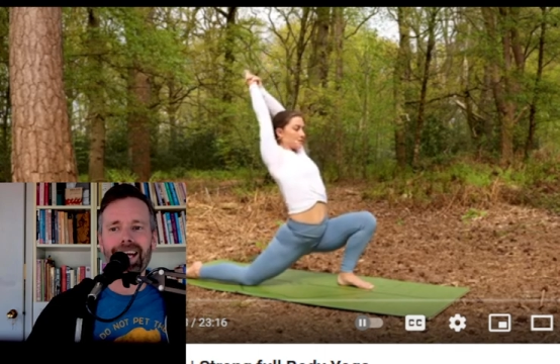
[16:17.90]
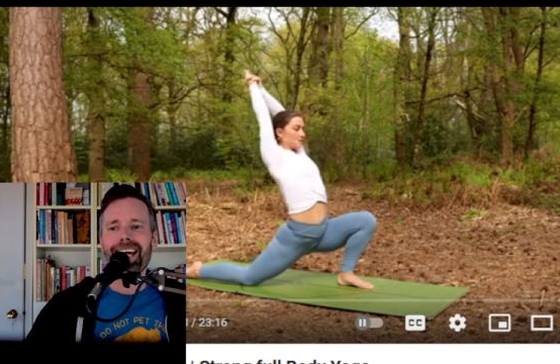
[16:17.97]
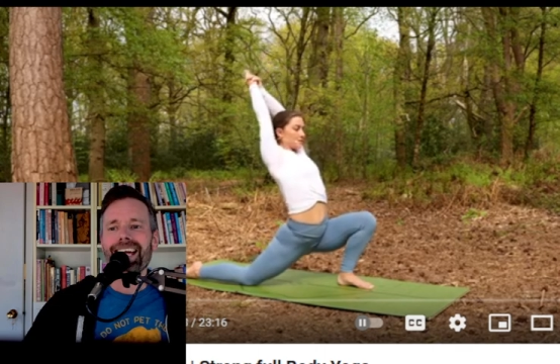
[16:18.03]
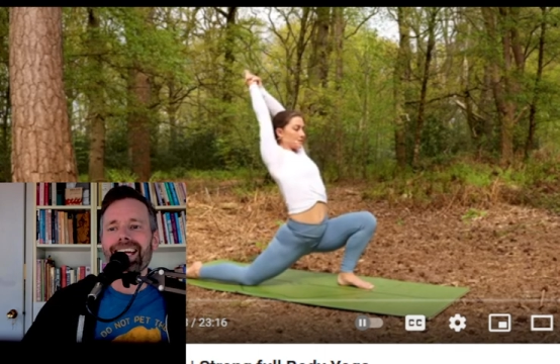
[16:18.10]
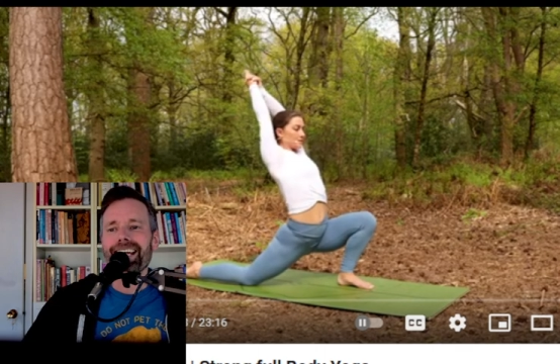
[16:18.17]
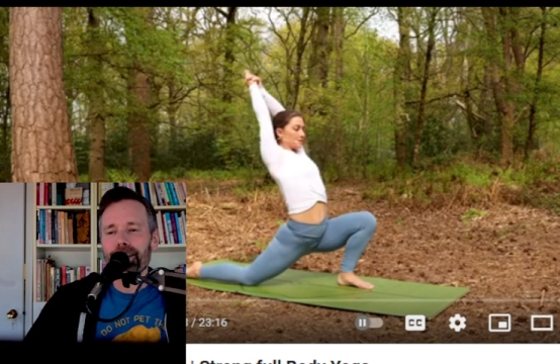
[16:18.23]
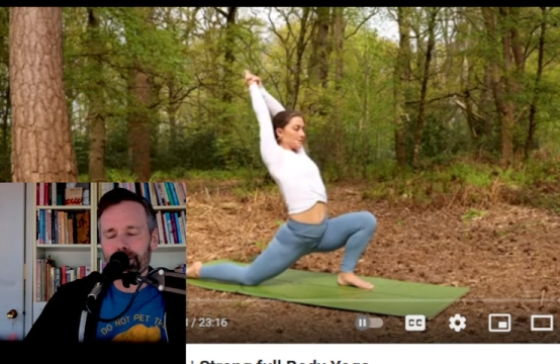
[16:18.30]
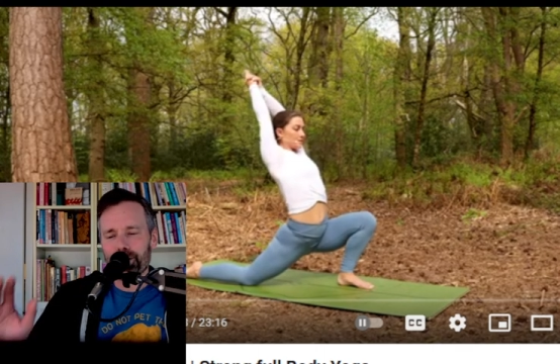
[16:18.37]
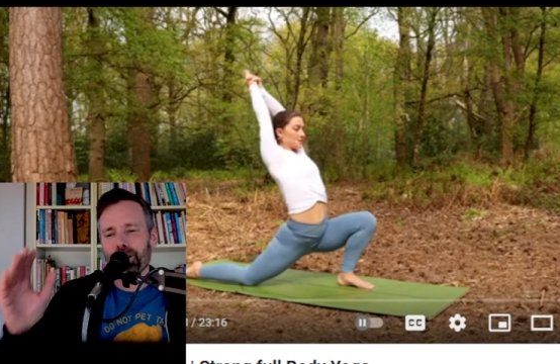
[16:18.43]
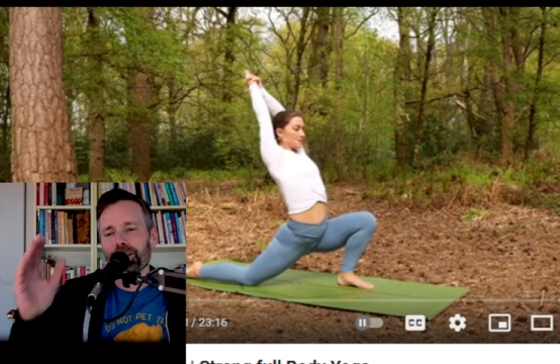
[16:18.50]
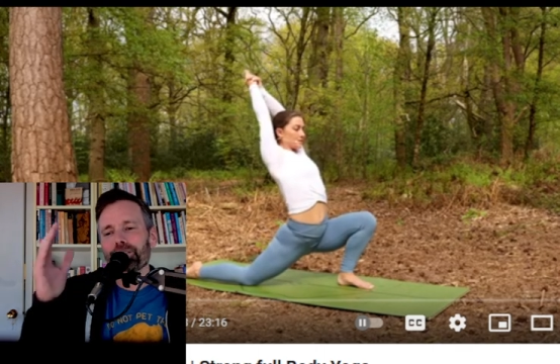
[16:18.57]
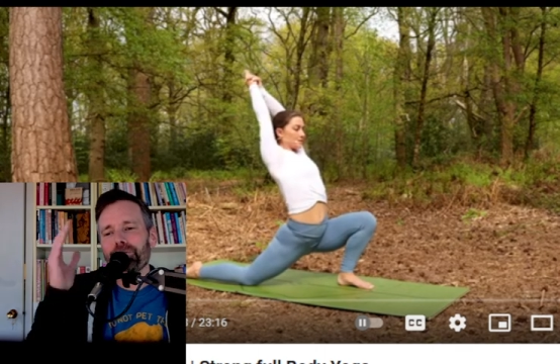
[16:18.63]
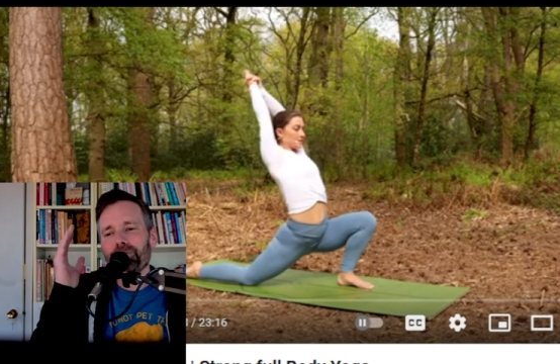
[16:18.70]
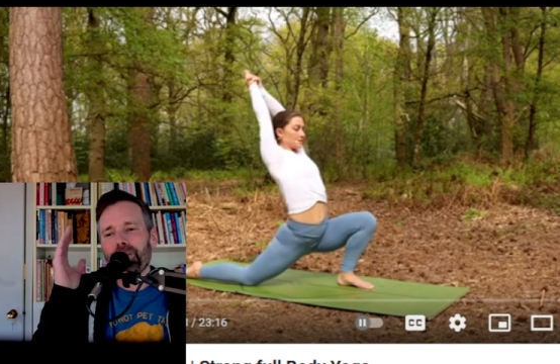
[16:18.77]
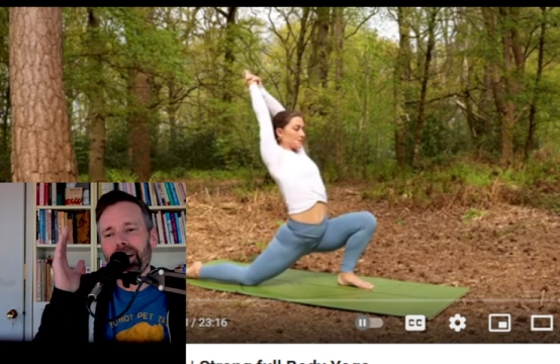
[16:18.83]
It's
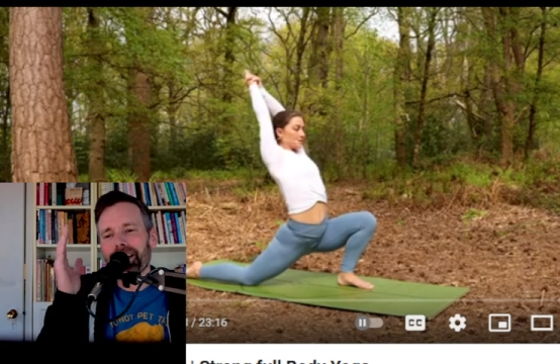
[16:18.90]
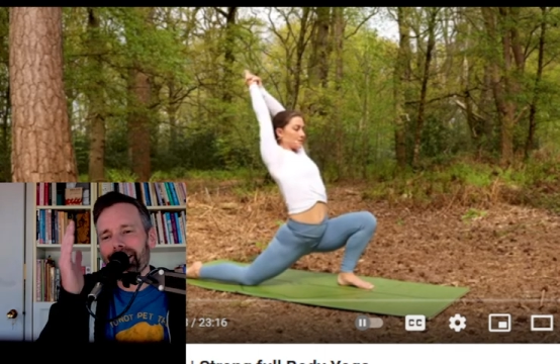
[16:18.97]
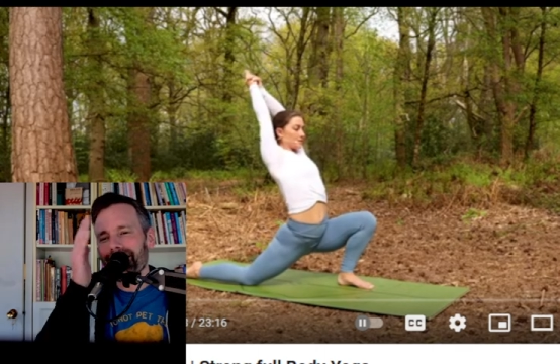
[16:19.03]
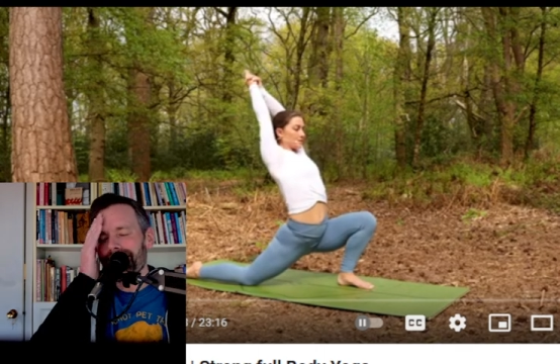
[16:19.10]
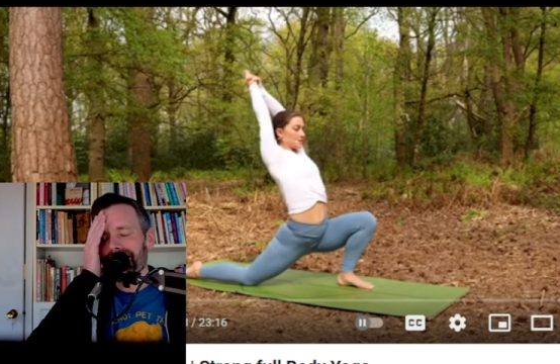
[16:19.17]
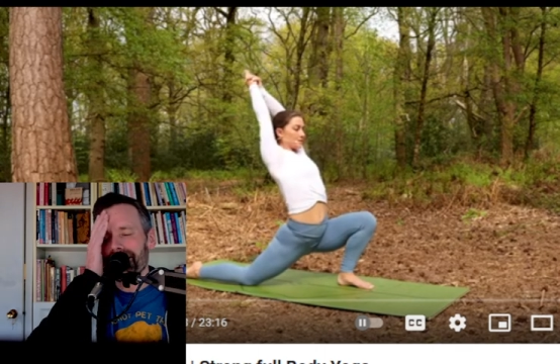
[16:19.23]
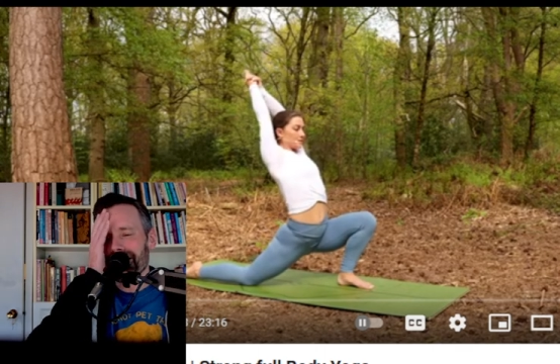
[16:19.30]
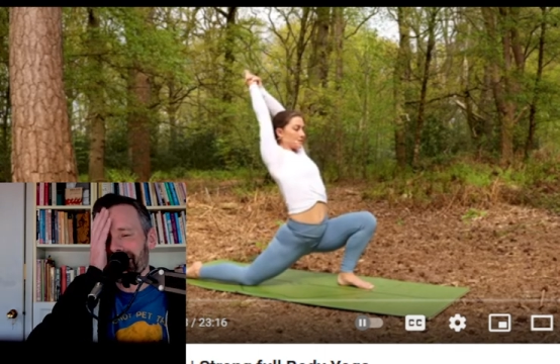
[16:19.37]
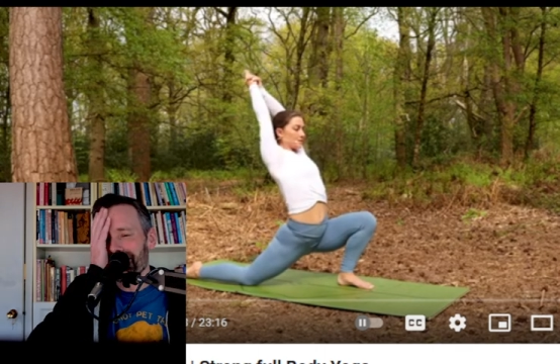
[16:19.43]
just funny.